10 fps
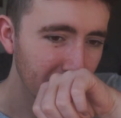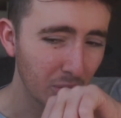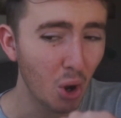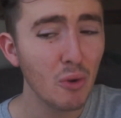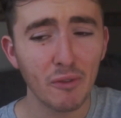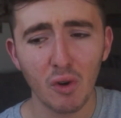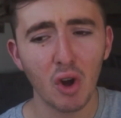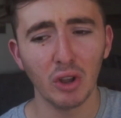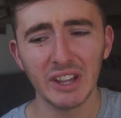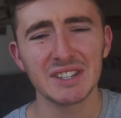But
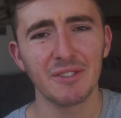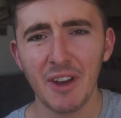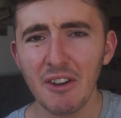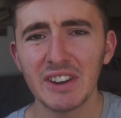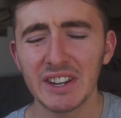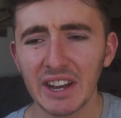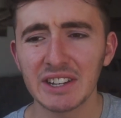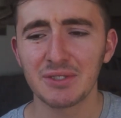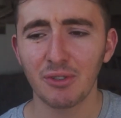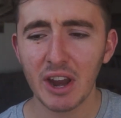overall, it's a very
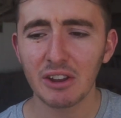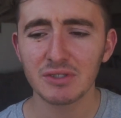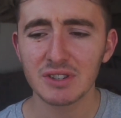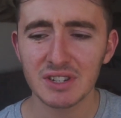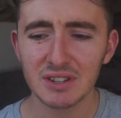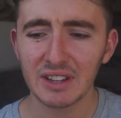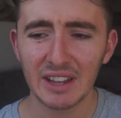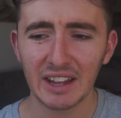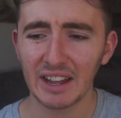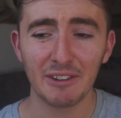nice fragrance.
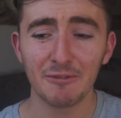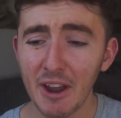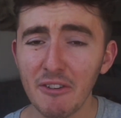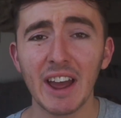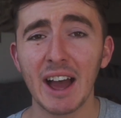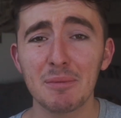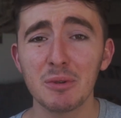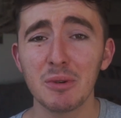I'm very happy